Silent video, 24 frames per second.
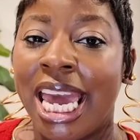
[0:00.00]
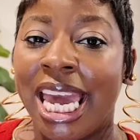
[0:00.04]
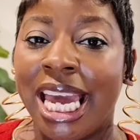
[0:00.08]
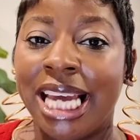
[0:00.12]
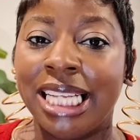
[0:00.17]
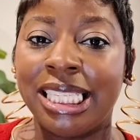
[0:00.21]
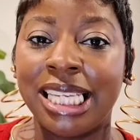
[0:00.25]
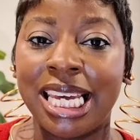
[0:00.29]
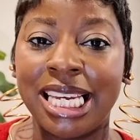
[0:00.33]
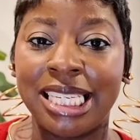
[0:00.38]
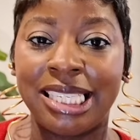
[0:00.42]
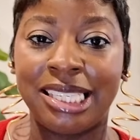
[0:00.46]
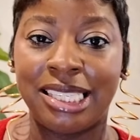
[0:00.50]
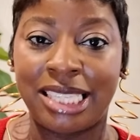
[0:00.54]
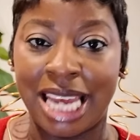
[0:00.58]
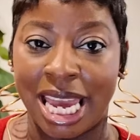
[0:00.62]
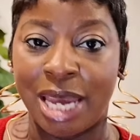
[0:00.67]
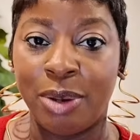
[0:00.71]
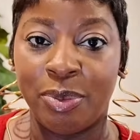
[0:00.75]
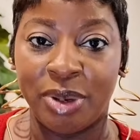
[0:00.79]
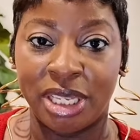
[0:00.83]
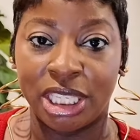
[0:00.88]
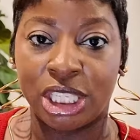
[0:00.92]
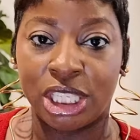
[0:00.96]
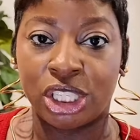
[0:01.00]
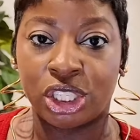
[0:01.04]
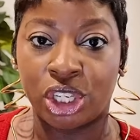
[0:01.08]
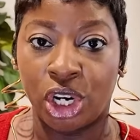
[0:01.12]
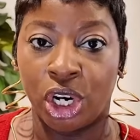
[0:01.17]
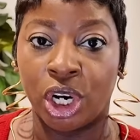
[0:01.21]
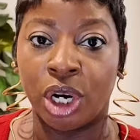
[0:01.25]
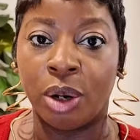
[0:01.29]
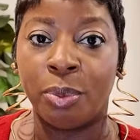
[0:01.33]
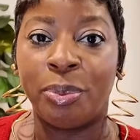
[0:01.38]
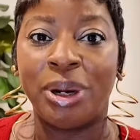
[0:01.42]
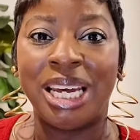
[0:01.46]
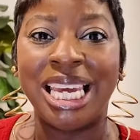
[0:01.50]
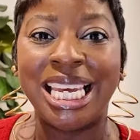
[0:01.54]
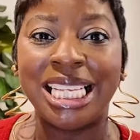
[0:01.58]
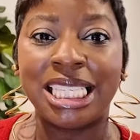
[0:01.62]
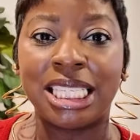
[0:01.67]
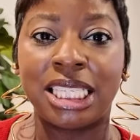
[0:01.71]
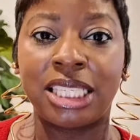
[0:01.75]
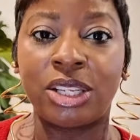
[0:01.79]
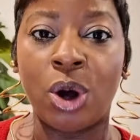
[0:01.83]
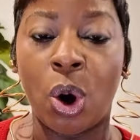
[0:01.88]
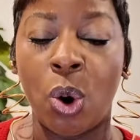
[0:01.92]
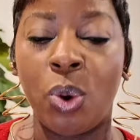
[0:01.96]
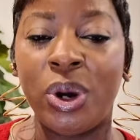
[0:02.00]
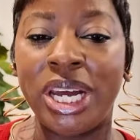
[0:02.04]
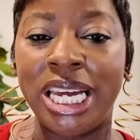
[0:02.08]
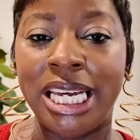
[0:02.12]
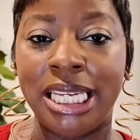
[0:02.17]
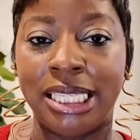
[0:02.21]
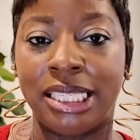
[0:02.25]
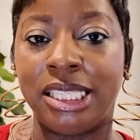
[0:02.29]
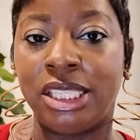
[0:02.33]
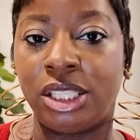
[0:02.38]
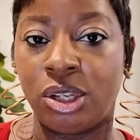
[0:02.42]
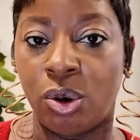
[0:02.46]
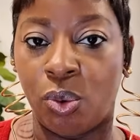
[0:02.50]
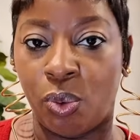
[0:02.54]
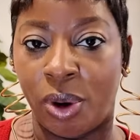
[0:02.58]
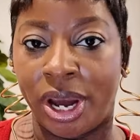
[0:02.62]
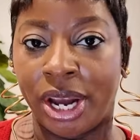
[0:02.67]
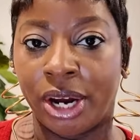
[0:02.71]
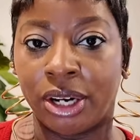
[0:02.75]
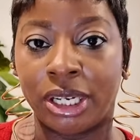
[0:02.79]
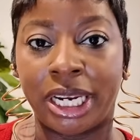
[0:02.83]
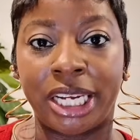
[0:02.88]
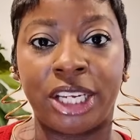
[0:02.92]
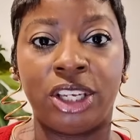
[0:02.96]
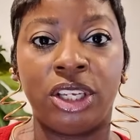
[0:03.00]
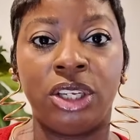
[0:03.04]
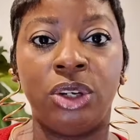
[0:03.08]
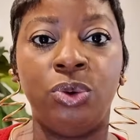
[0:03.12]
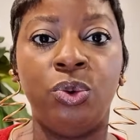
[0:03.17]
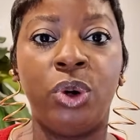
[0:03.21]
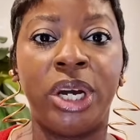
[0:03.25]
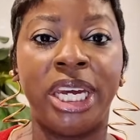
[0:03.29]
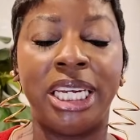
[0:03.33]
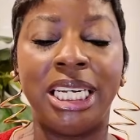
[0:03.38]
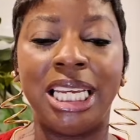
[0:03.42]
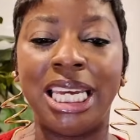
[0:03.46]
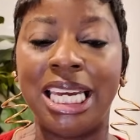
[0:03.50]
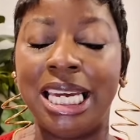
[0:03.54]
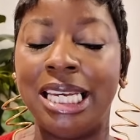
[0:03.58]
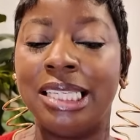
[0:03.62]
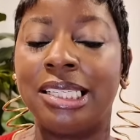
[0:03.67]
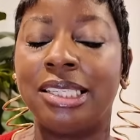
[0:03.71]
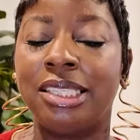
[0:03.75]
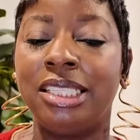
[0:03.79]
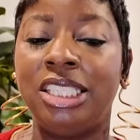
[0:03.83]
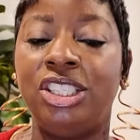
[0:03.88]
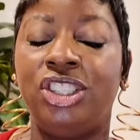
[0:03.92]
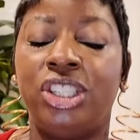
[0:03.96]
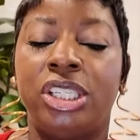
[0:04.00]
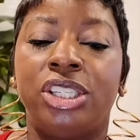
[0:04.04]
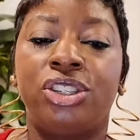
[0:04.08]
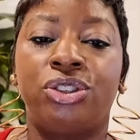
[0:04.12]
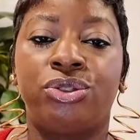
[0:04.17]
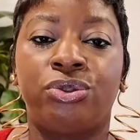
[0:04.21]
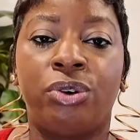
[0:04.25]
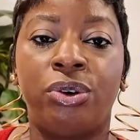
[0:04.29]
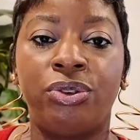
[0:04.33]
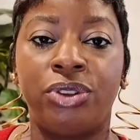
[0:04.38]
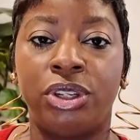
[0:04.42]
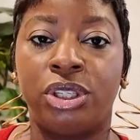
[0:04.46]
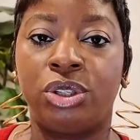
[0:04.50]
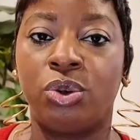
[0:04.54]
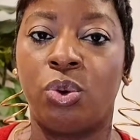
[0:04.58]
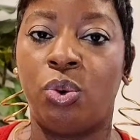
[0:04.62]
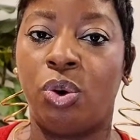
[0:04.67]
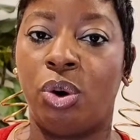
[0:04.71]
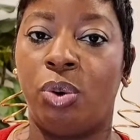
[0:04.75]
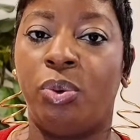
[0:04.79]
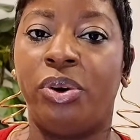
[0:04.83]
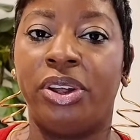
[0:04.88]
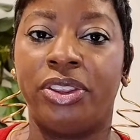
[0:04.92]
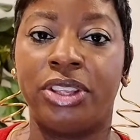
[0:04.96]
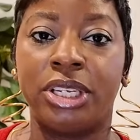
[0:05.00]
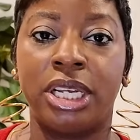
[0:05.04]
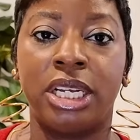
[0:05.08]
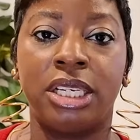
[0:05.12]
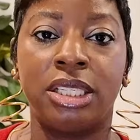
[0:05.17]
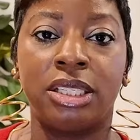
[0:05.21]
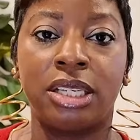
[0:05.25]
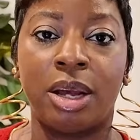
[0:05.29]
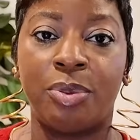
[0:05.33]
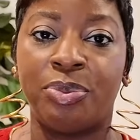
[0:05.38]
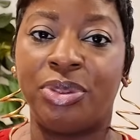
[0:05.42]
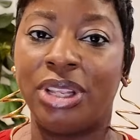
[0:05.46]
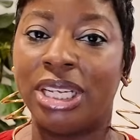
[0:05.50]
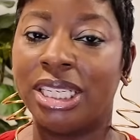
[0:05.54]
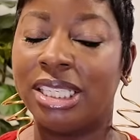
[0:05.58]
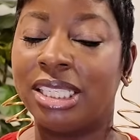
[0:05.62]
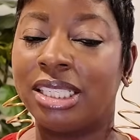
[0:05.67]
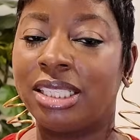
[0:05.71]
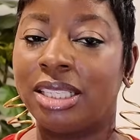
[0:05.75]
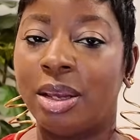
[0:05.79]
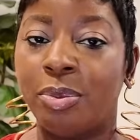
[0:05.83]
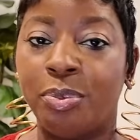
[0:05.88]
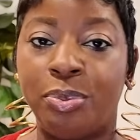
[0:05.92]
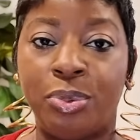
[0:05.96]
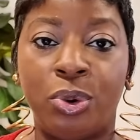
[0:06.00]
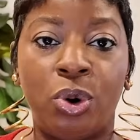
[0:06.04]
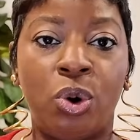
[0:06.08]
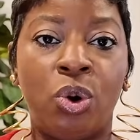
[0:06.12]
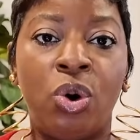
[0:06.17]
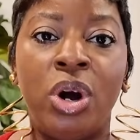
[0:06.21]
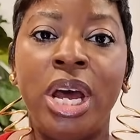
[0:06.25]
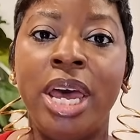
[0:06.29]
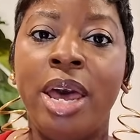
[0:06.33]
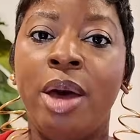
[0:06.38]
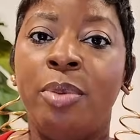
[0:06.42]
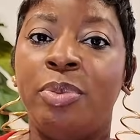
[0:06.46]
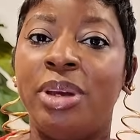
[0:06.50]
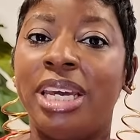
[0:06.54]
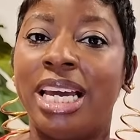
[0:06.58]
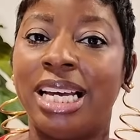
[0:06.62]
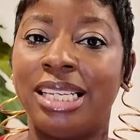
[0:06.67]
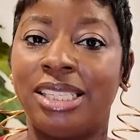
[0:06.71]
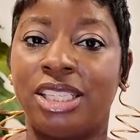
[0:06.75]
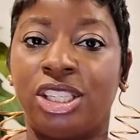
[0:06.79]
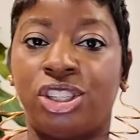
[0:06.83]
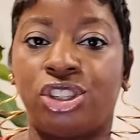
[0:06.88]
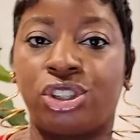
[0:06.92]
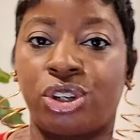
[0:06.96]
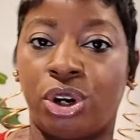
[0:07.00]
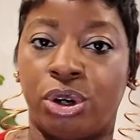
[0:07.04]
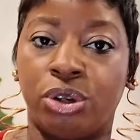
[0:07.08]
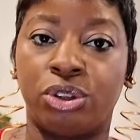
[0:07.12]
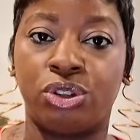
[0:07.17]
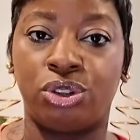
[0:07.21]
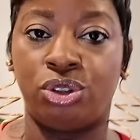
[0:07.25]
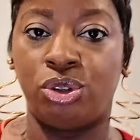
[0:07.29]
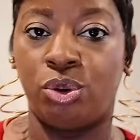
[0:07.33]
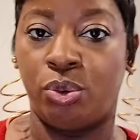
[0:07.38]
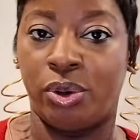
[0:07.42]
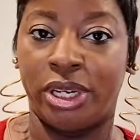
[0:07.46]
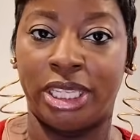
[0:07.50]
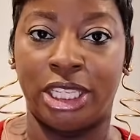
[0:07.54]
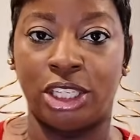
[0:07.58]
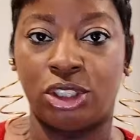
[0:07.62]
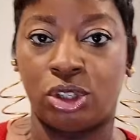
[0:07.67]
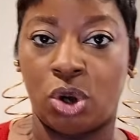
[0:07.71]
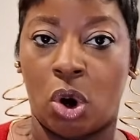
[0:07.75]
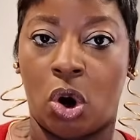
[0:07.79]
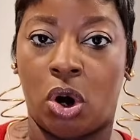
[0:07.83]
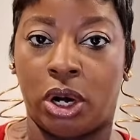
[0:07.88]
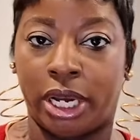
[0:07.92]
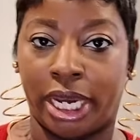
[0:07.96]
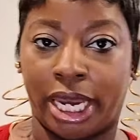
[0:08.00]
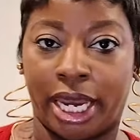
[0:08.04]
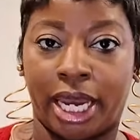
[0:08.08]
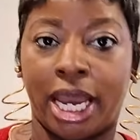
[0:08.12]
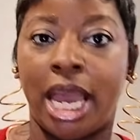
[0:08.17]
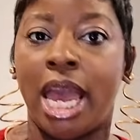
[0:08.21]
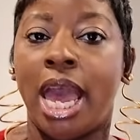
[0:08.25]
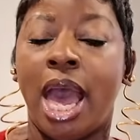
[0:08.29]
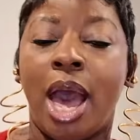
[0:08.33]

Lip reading: It's a statement skirt, but it's so easy to wear. Like, you can easily just throw this on with something simple because the skirt's doing the talking.